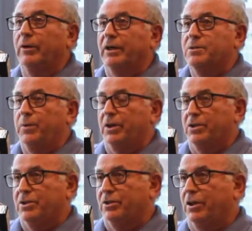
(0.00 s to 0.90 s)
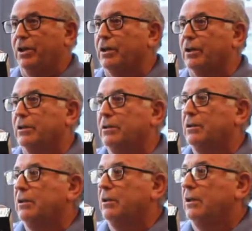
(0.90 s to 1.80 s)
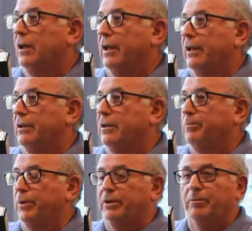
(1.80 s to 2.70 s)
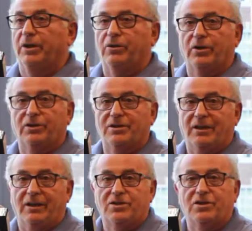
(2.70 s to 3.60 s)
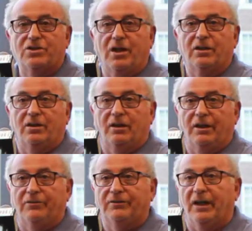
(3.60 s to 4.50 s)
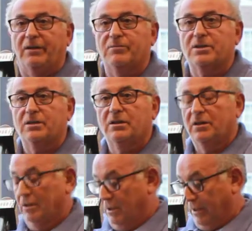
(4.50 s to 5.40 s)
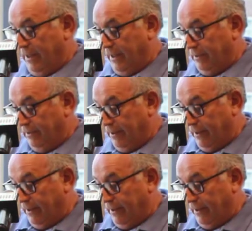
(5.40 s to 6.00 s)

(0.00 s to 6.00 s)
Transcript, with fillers: experience it here, and they put the minorities against each other a lot of times. And